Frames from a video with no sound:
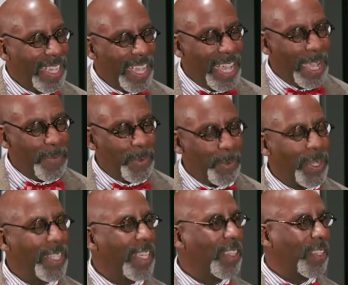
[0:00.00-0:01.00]
One of
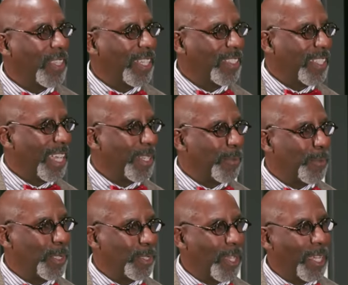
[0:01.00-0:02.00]
the other things that
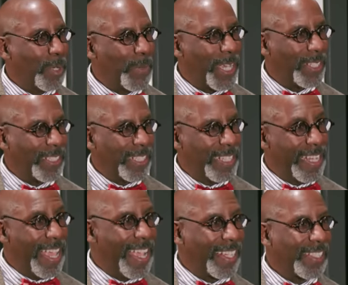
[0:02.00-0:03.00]
we'll talk about
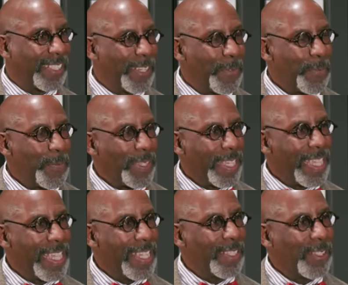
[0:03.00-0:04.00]
next
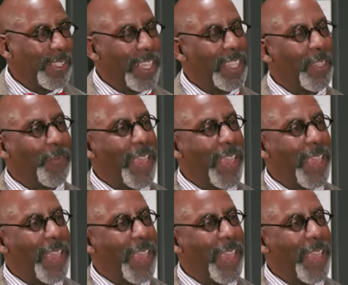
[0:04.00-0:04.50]
is the